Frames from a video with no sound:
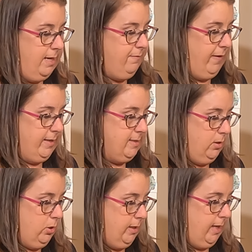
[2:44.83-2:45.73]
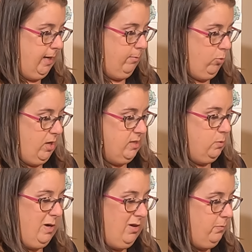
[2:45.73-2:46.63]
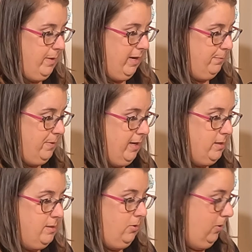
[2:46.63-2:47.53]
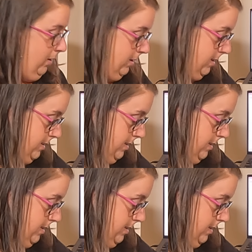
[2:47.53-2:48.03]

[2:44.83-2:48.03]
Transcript: a fancy looking camera, 12 megapixel,